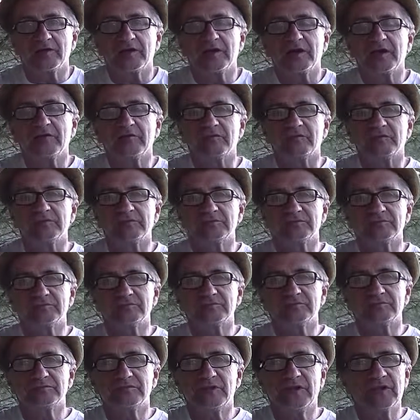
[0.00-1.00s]
in heaven.
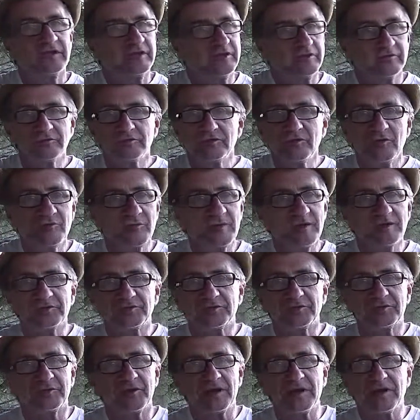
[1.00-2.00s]
And there's no
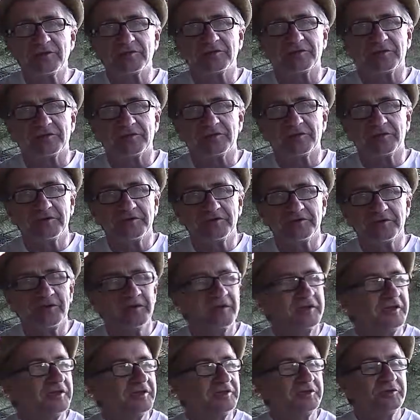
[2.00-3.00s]
messing around here.
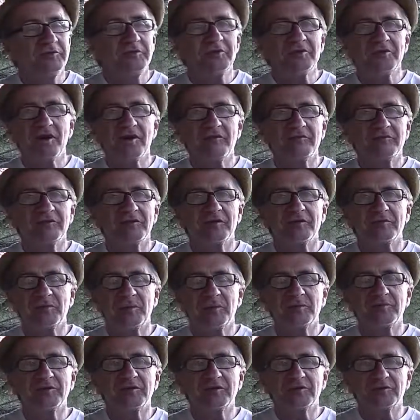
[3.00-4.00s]
you could offer up
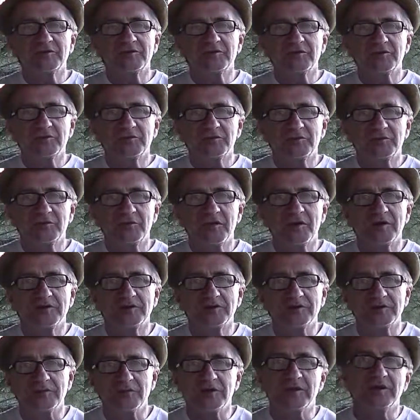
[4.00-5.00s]
every excuse you want
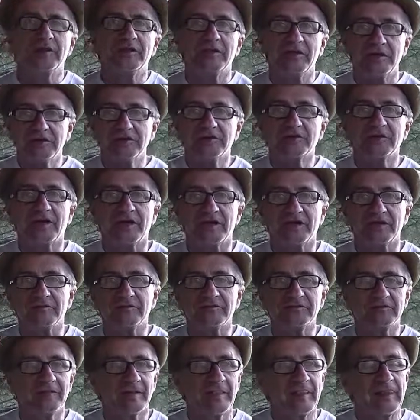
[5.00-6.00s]
to in this life
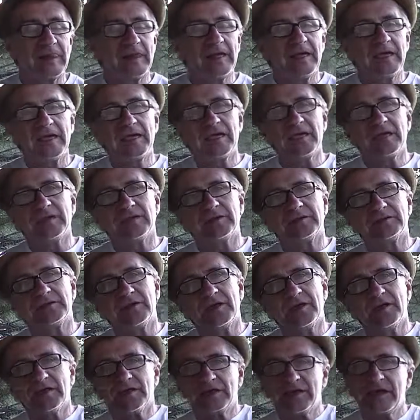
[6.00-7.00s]
and
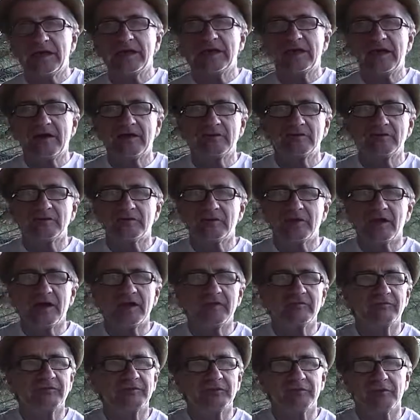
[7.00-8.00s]
lay down your
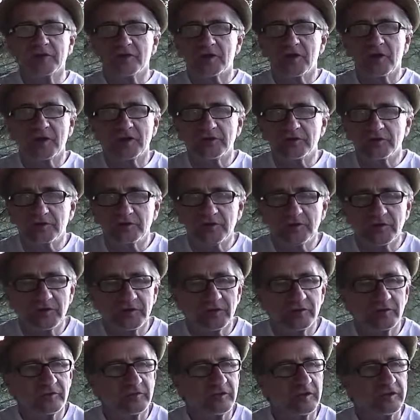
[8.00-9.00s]
life for your country
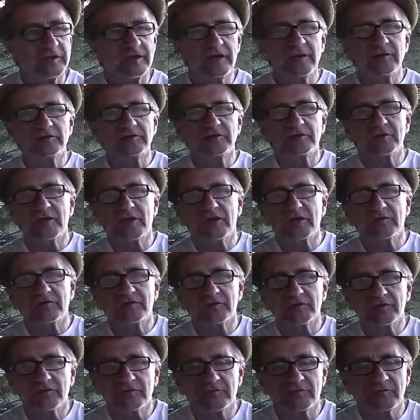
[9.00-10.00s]
or lay down your life for
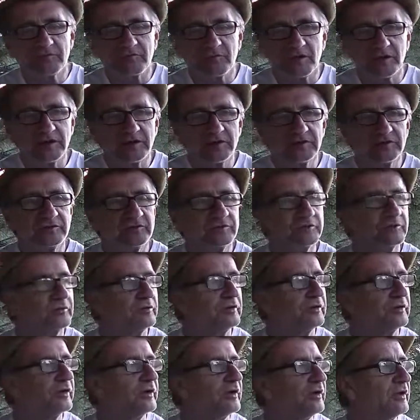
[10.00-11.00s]
your friends or
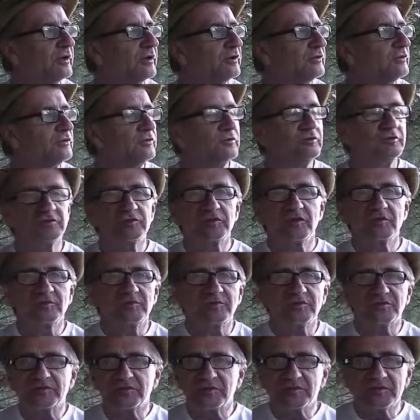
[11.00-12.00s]
do some
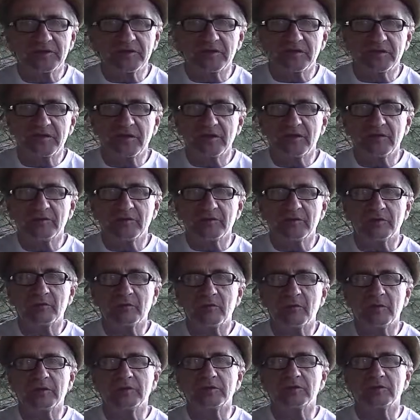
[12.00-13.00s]
silly thing with
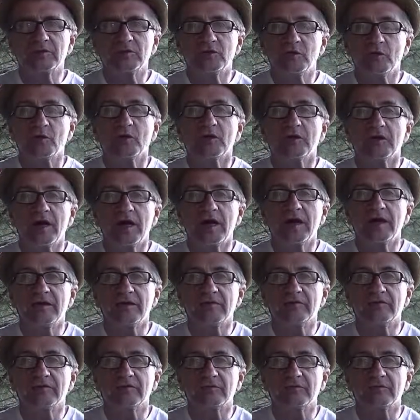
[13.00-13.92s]
what your life,